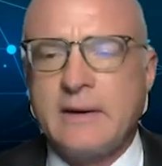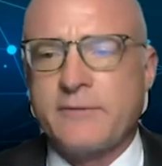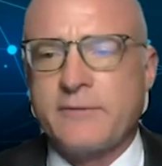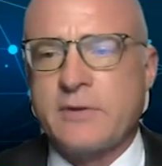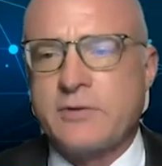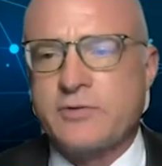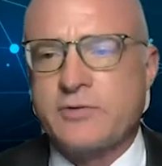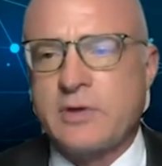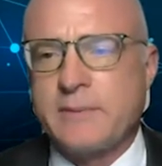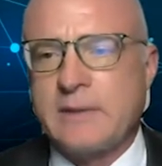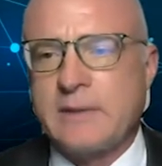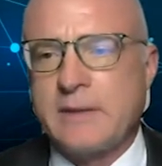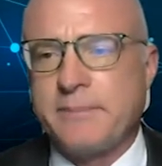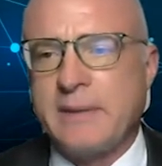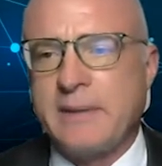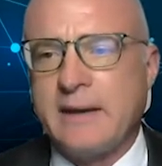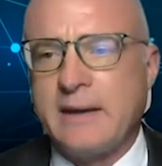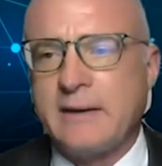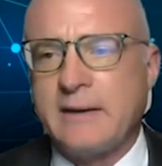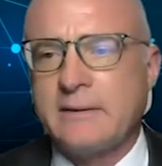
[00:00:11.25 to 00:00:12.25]
for the treatment of
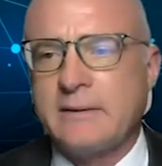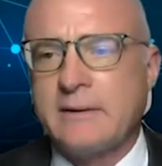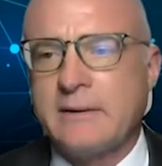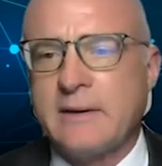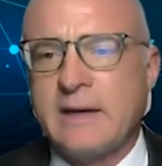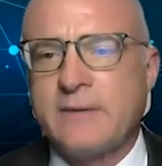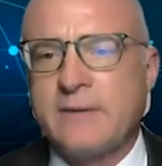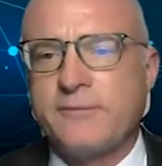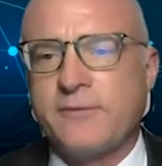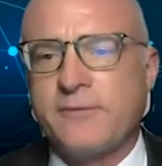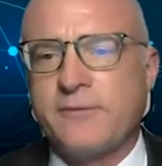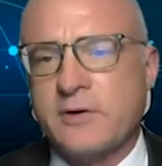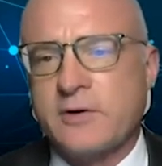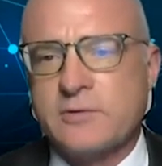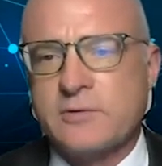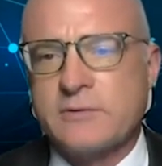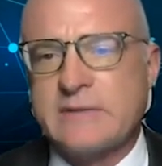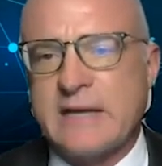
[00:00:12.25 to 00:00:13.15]
pain and functional